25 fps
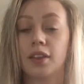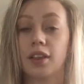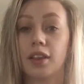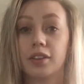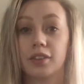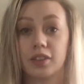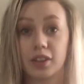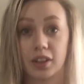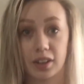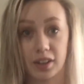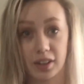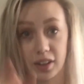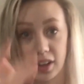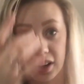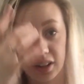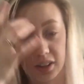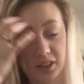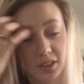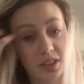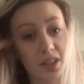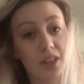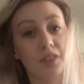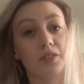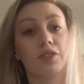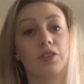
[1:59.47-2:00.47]
Gonna let it
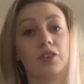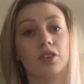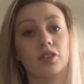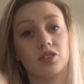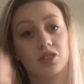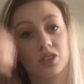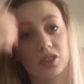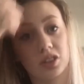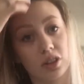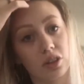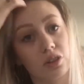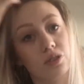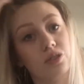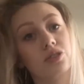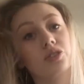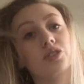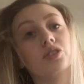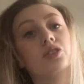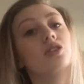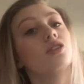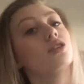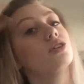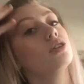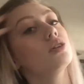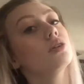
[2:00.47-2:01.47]
sit for just a
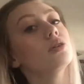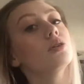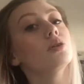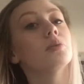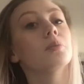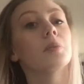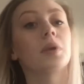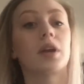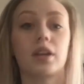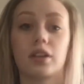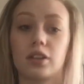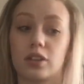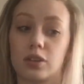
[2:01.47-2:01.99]
few minutes